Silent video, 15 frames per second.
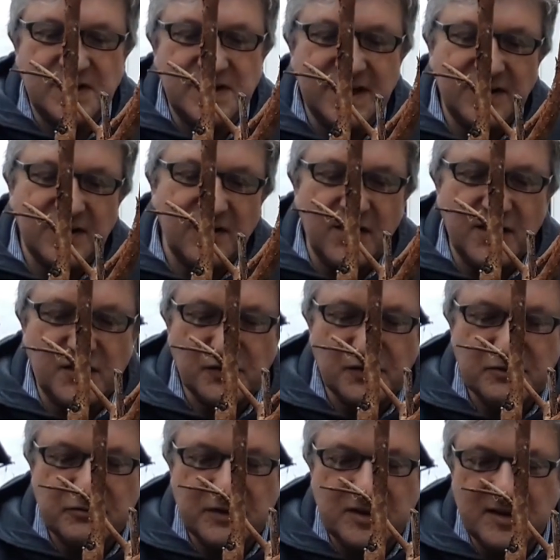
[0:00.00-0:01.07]
to click
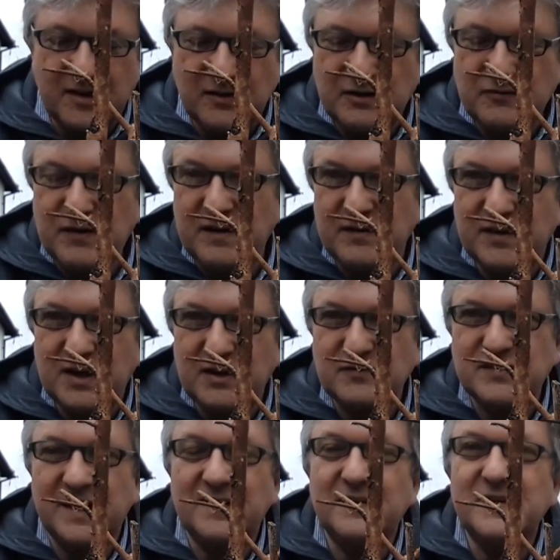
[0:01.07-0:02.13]
like on the video, and if
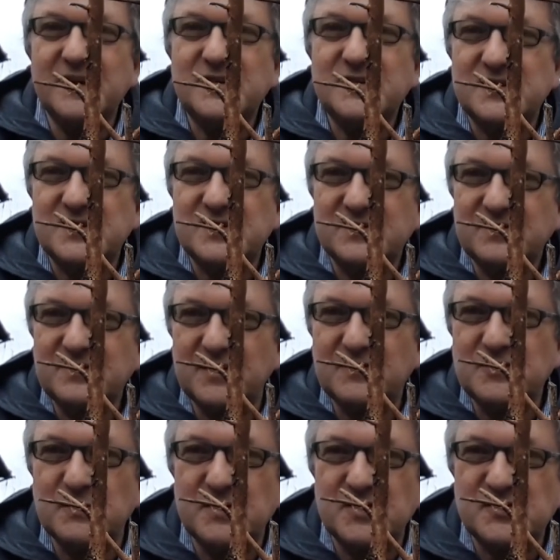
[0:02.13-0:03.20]
anything I've done in this
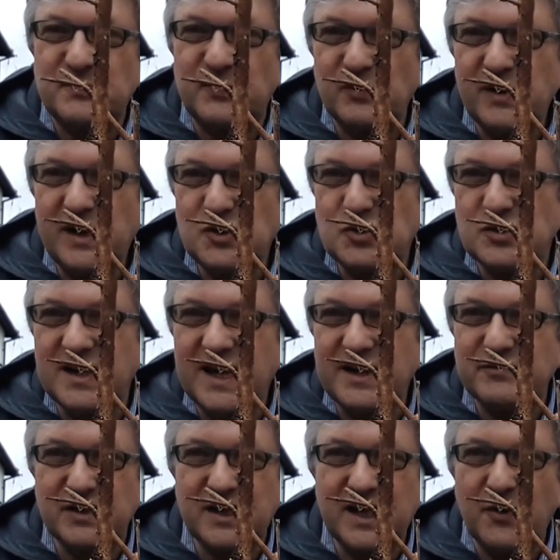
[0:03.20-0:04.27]
gives you inspiration
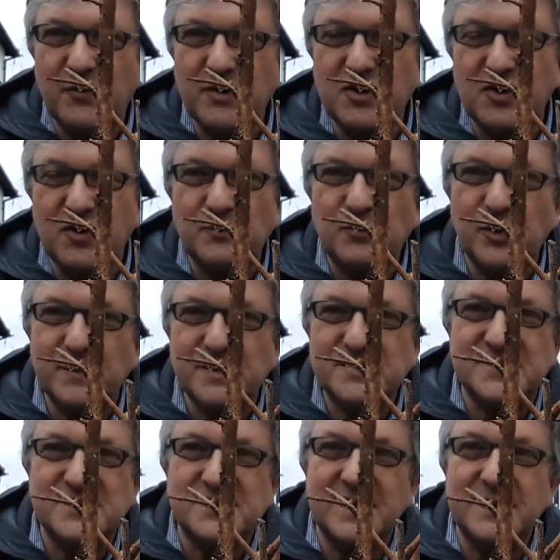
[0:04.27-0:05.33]
to have a go, I can't
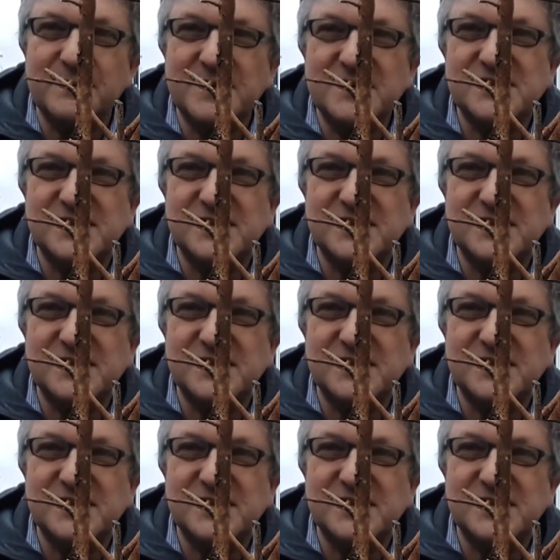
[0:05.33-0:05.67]
promise this is going to